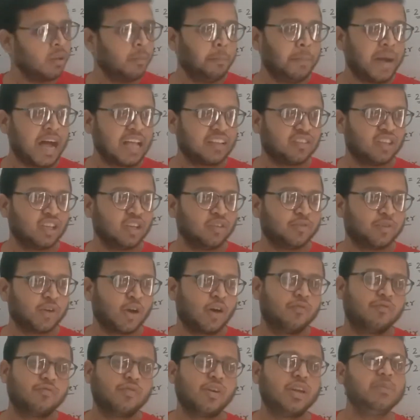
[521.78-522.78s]
passing
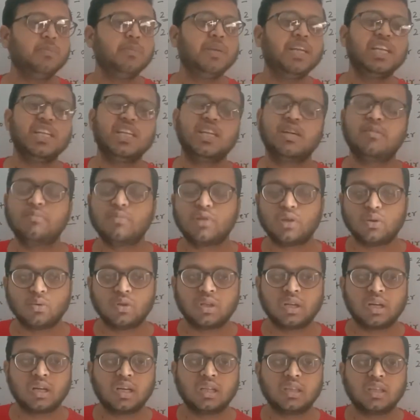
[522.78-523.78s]
from one medium to
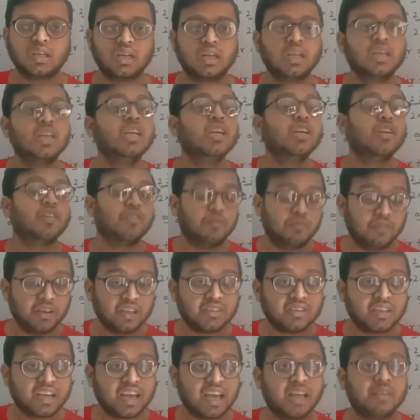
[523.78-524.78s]
the other
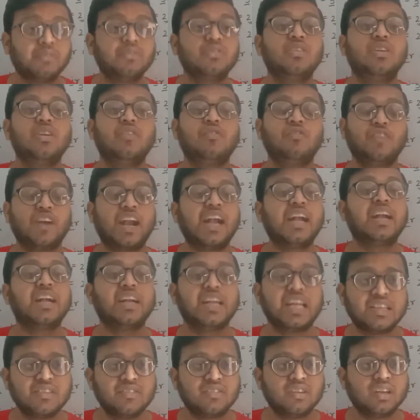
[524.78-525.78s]
which has different
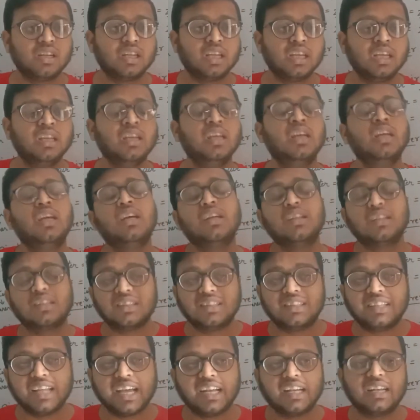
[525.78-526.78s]
density,
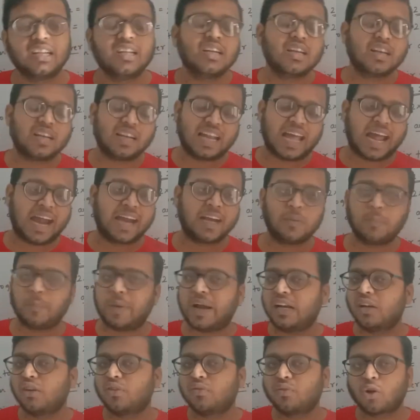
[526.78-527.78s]
then light
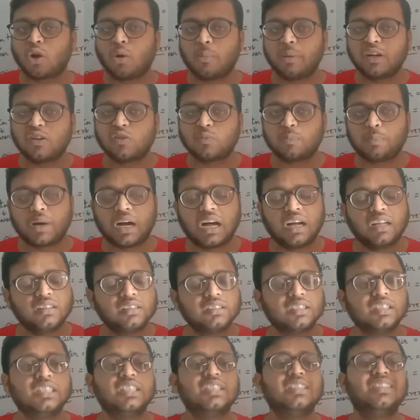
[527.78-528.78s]
bends from its path.
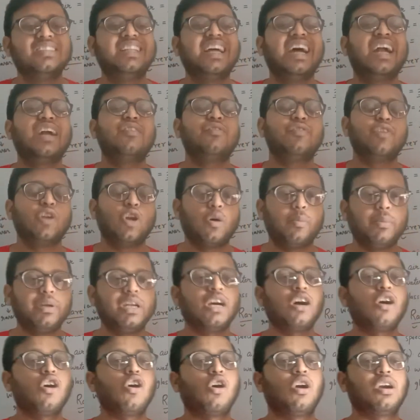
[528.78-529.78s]
That
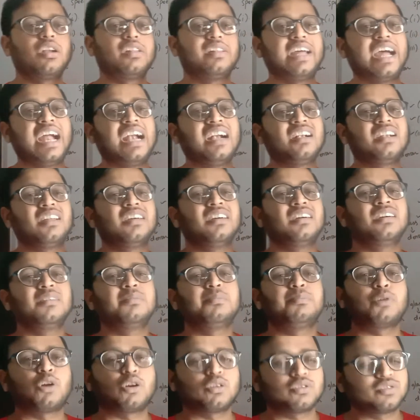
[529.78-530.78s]
phenomena or that
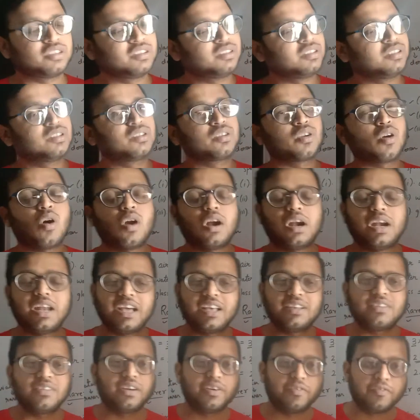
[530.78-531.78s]
process is called
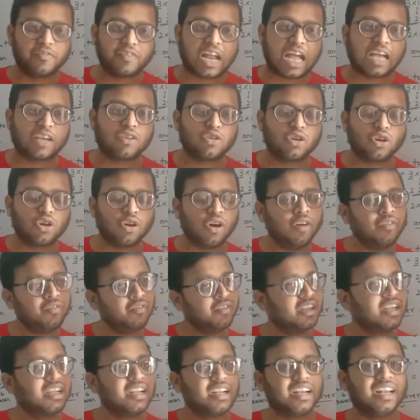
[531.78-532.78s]
as refraction
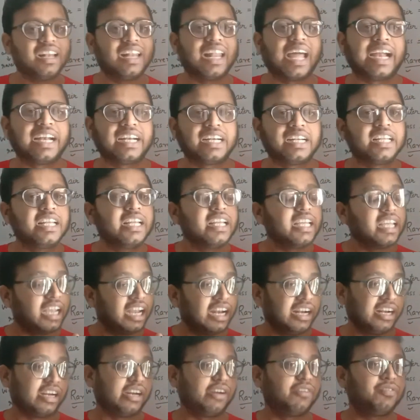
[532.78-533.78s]
of light.
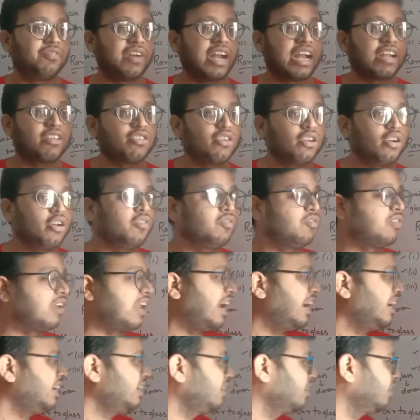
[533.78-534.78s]
In refraction of
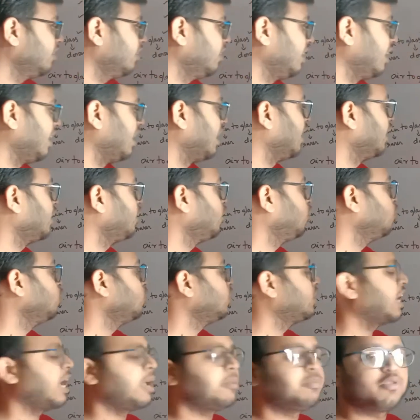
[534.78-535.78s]
light, there are 2
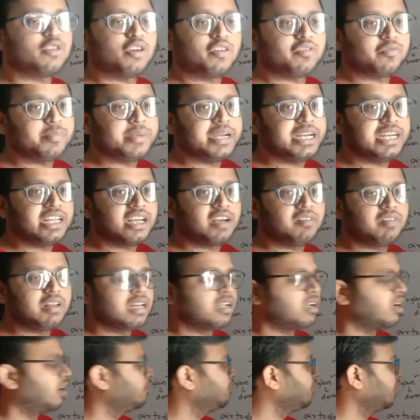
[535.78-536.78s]
types of media will
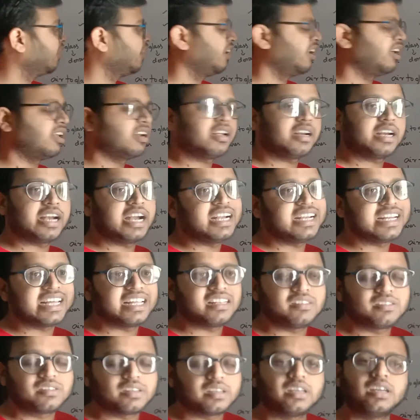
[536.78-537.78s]
come, rarer and
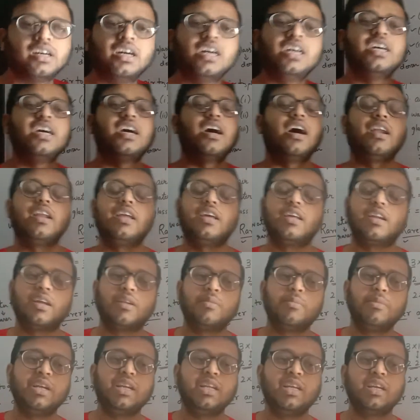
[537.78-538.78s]
denser. Rarer
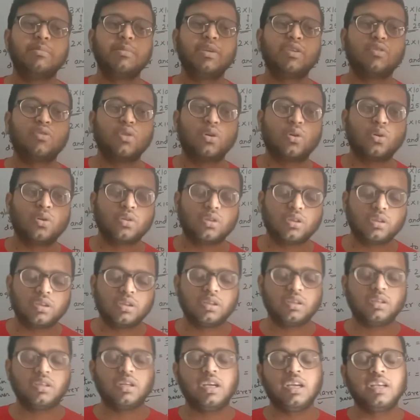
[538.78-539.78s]
medium
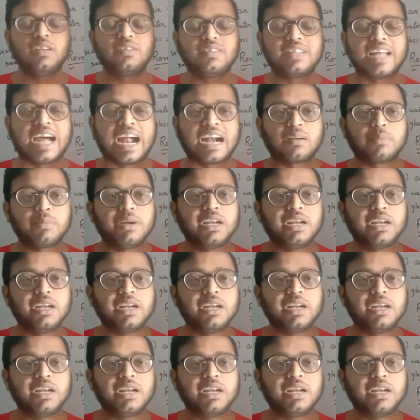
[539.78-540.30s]
is that